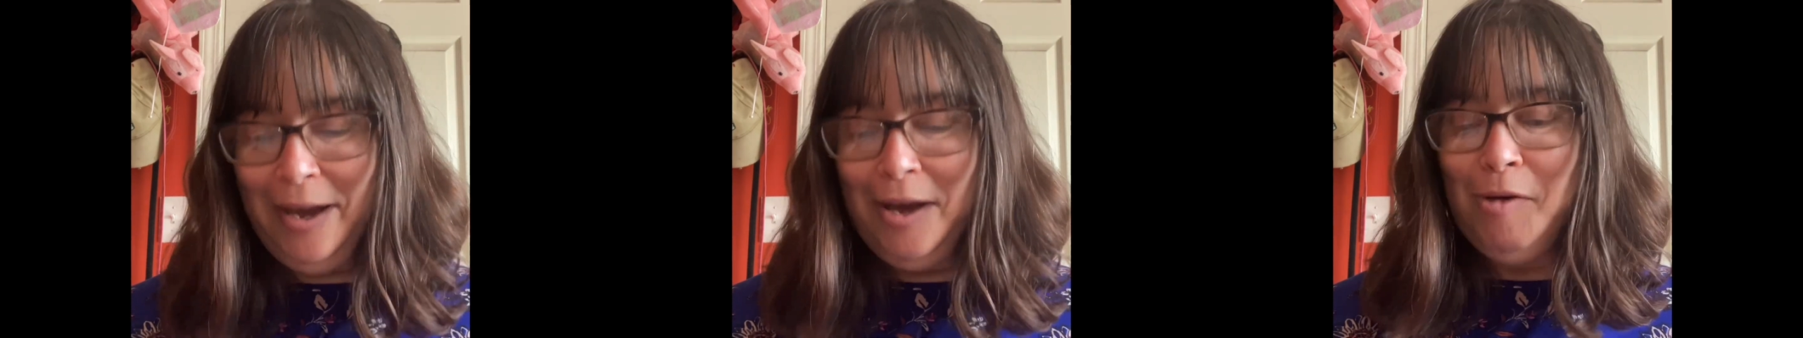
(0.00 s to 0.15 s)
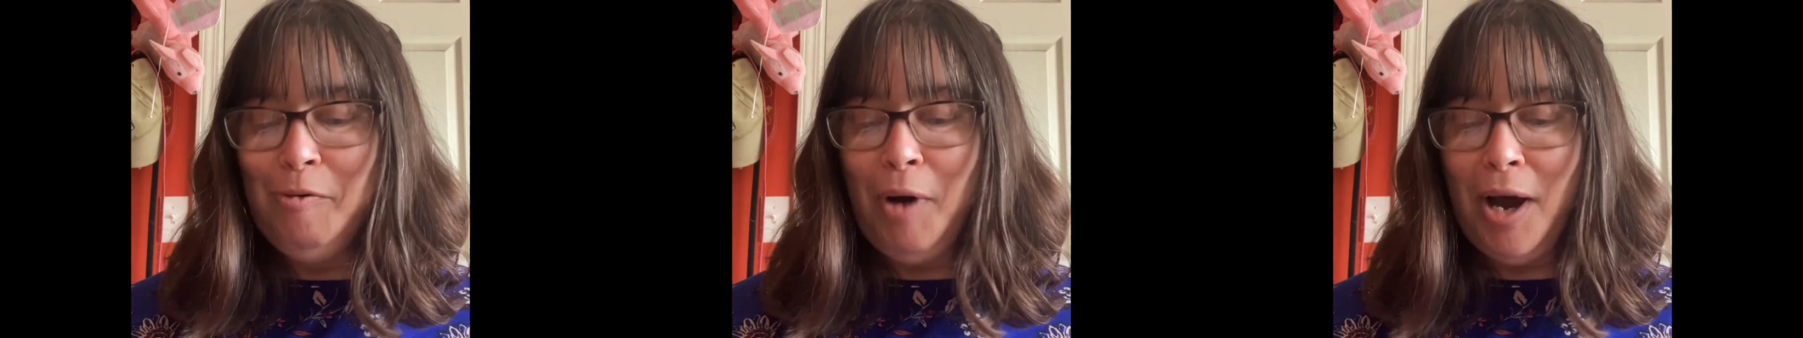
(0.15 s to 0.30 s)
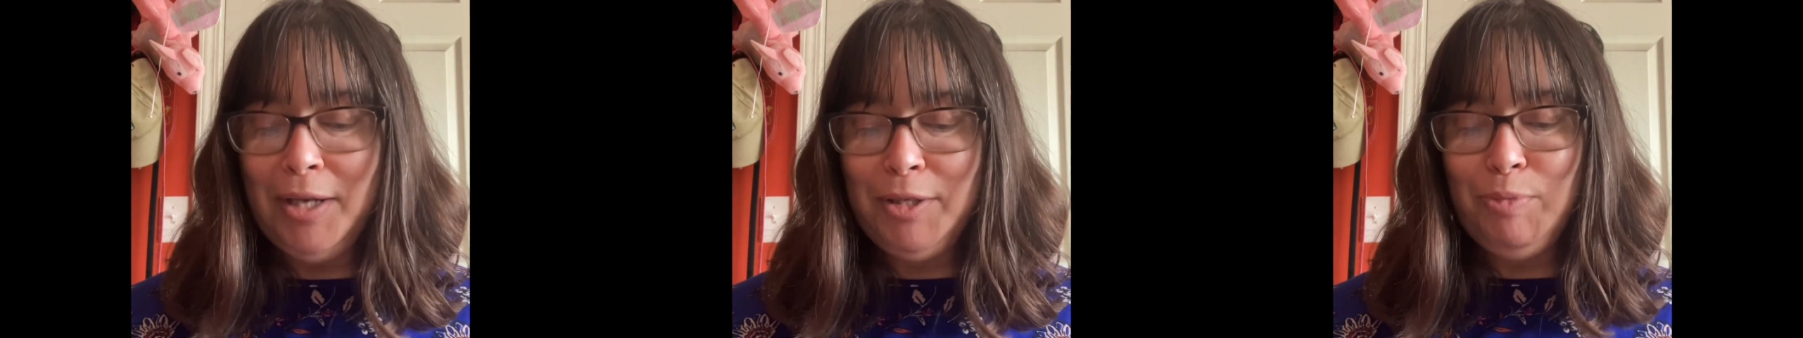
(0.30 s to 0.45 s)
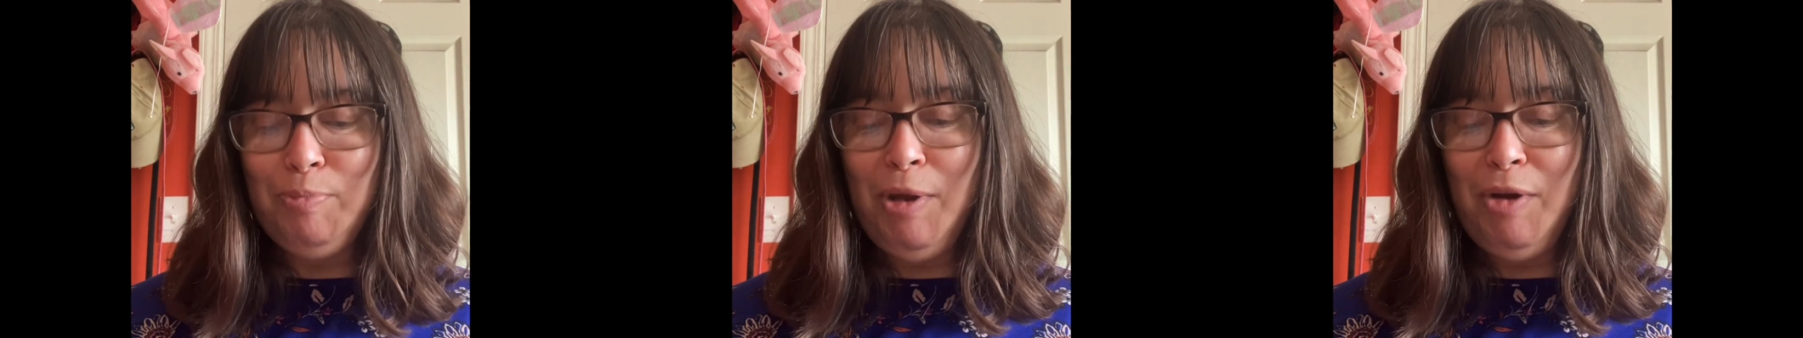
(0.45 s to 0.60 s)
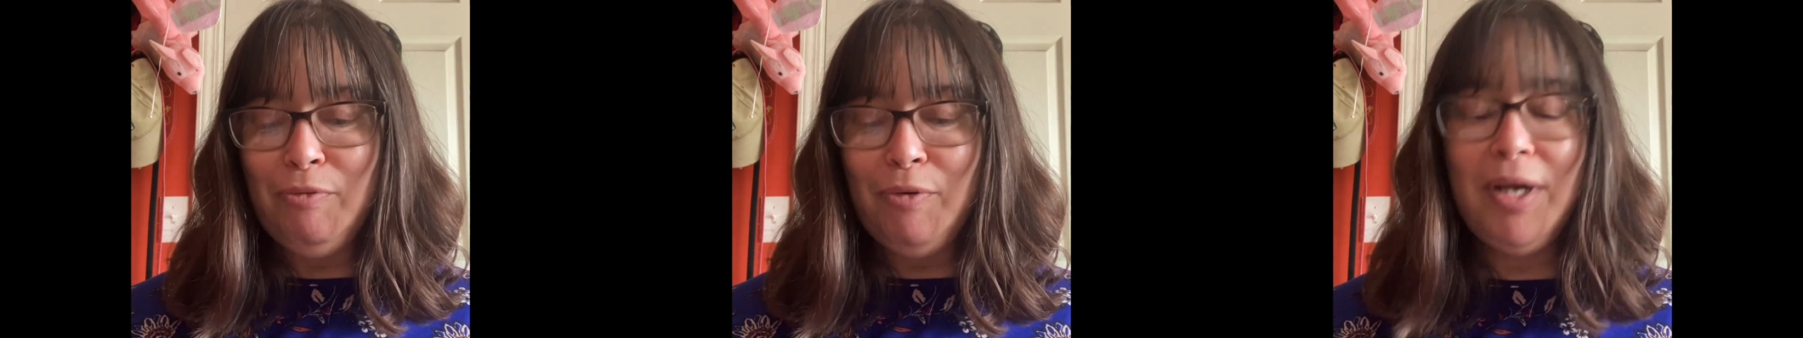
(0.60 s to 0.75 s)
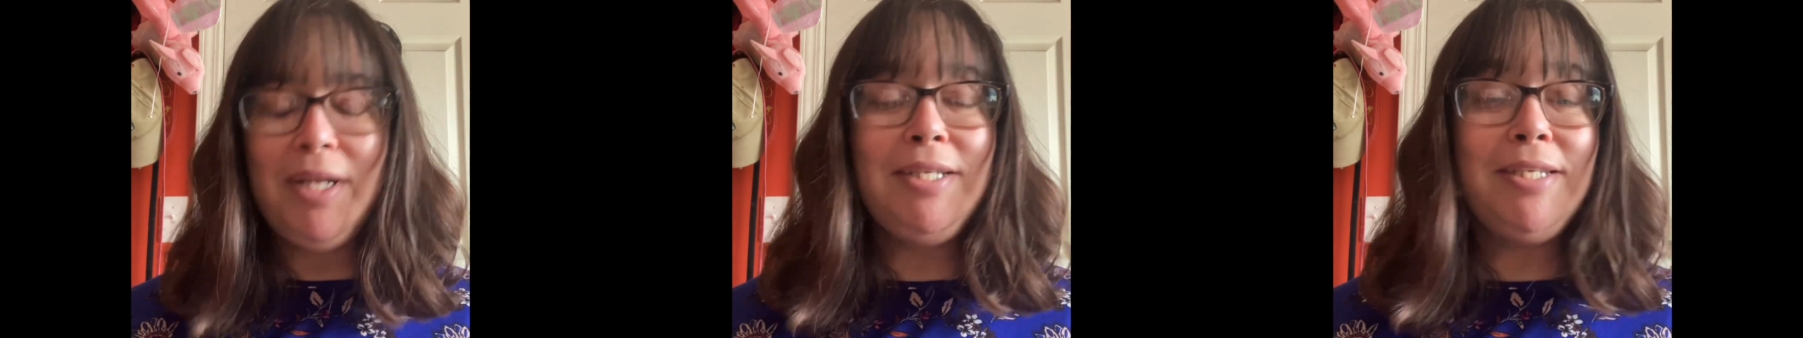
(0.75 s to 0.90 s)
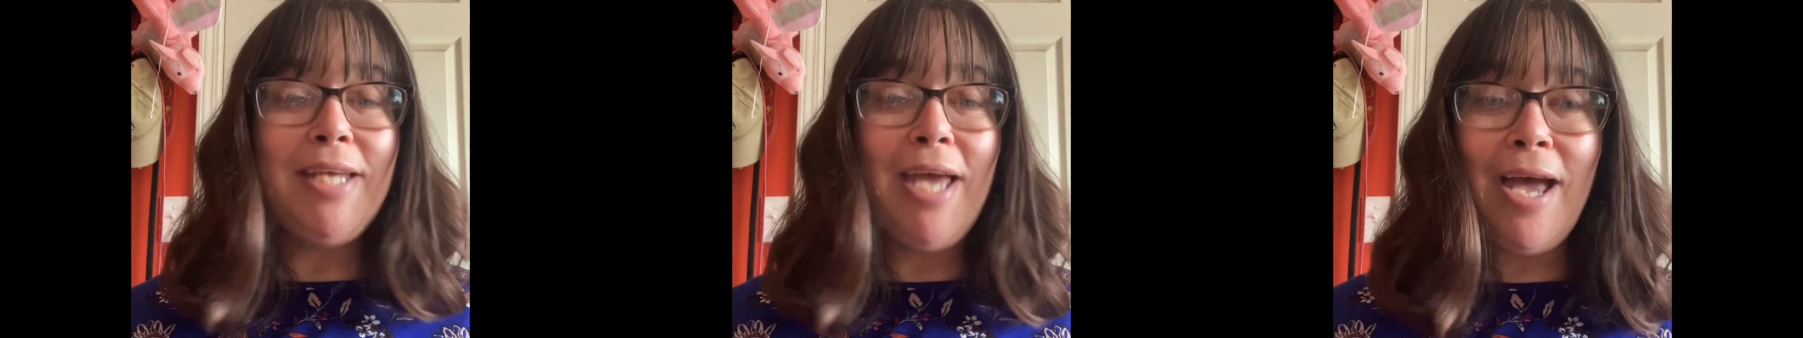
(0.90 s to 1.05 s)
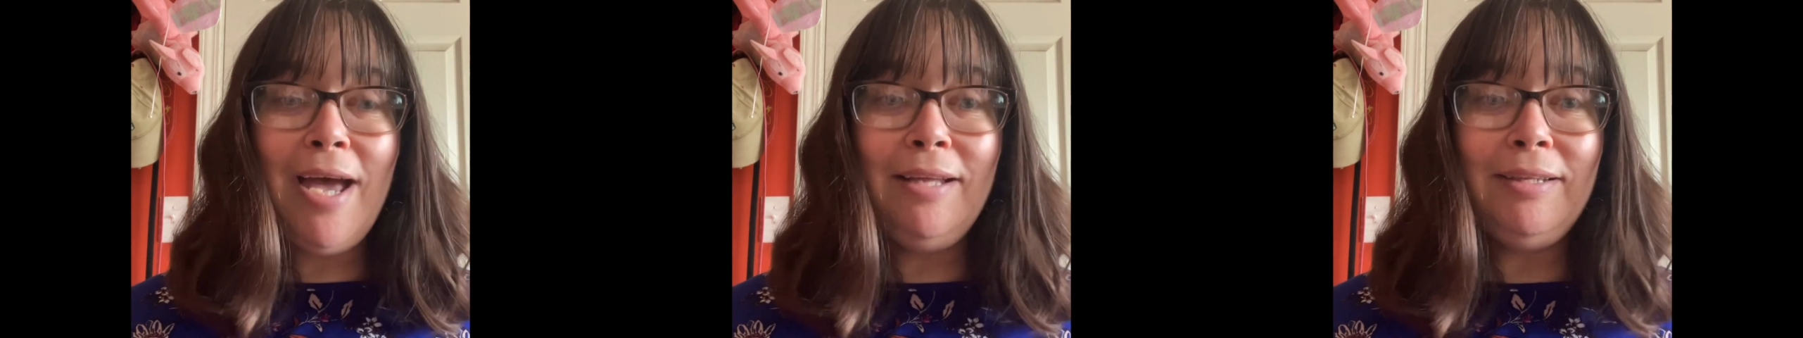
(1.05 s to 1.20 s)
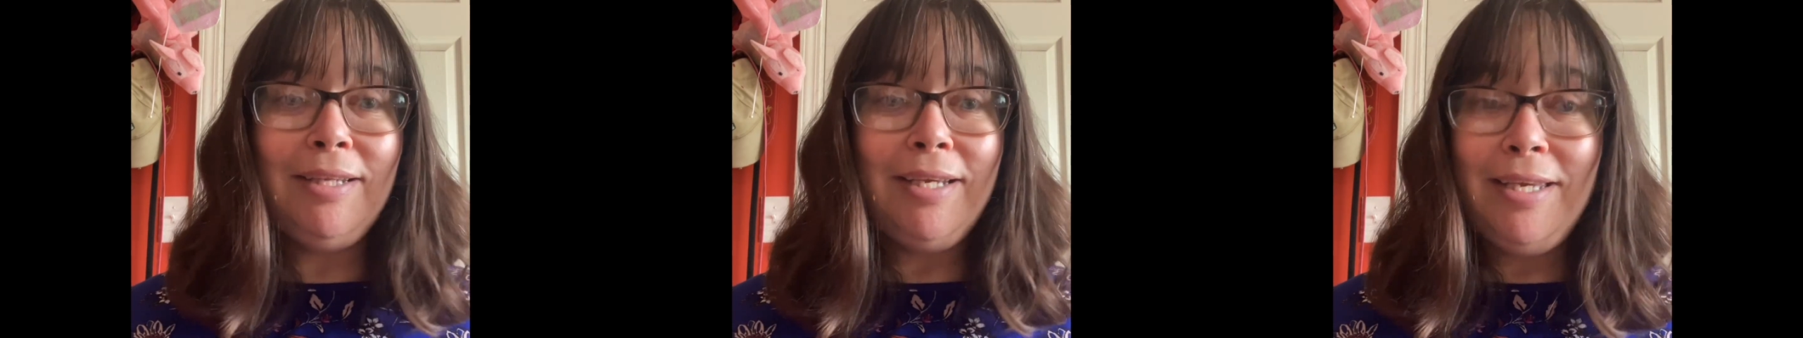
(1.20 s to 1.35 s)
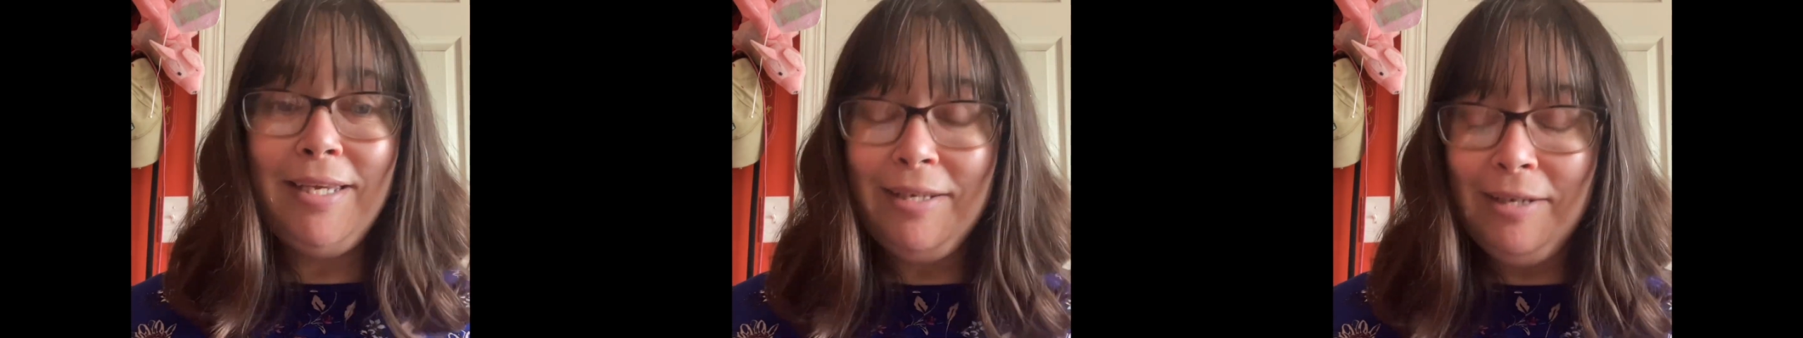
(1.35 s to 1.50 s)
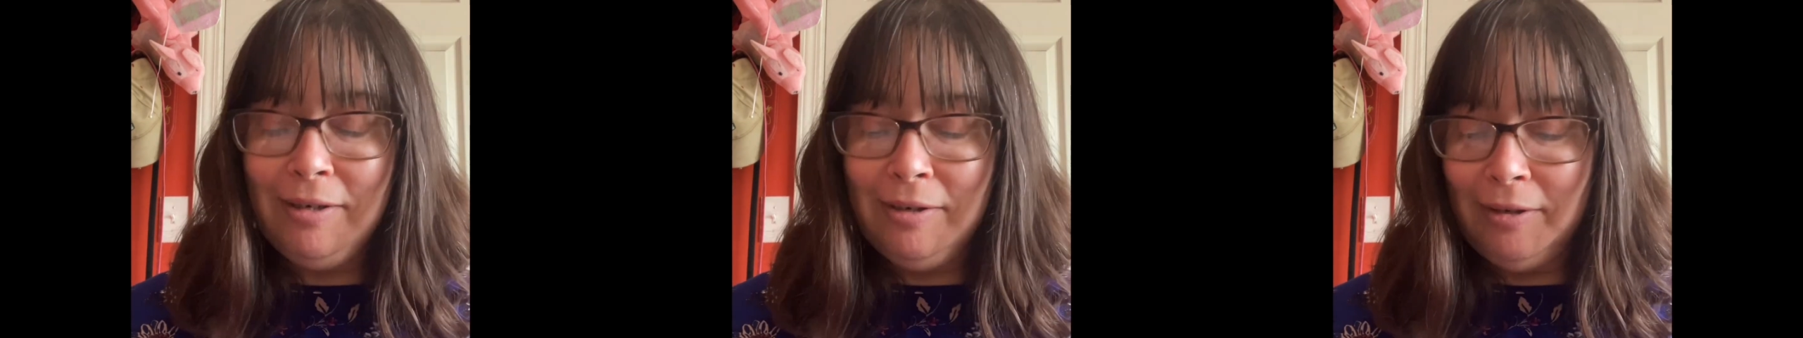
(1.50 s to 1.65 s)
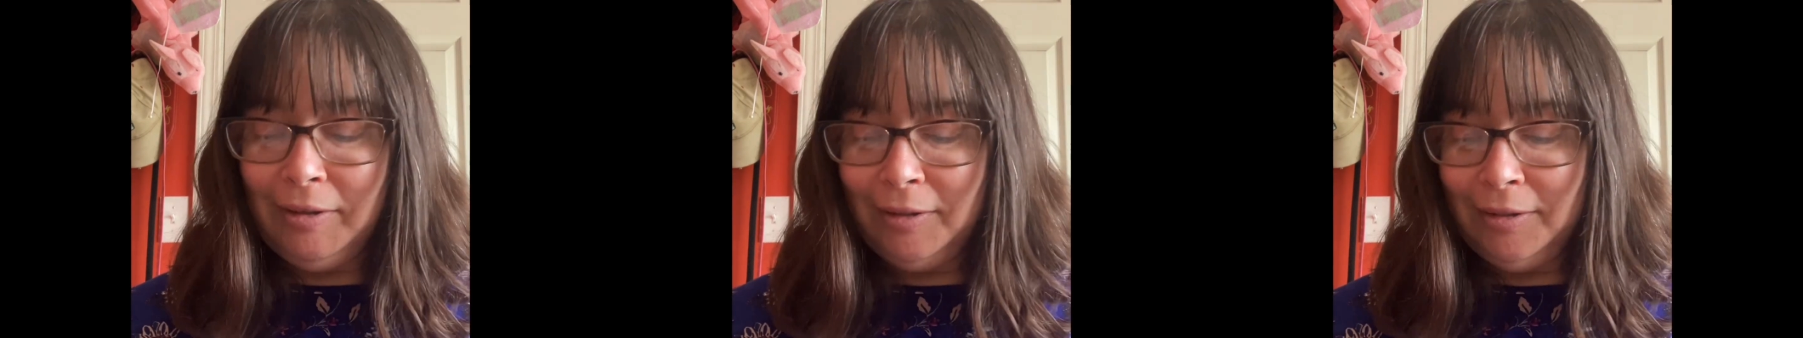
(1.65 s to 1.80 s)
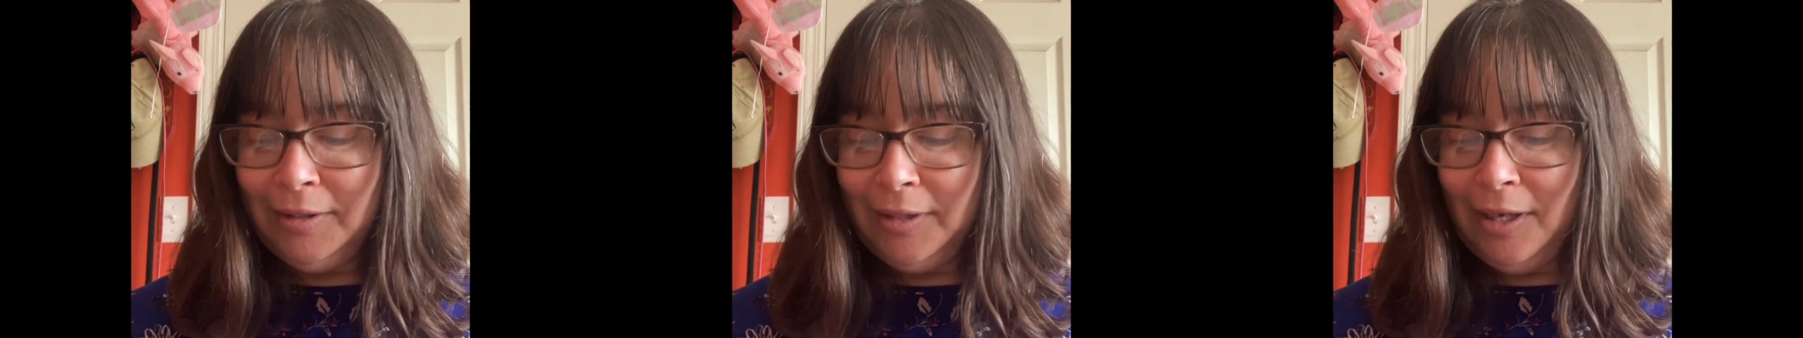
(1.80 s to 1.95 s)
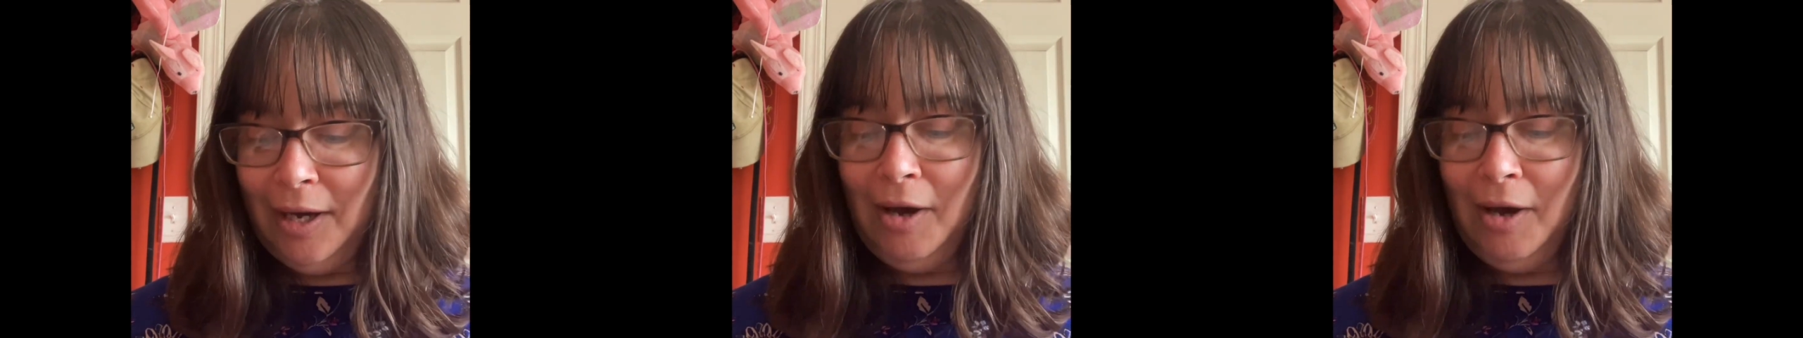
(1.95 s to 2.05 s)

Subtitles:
Watch me run down the hill.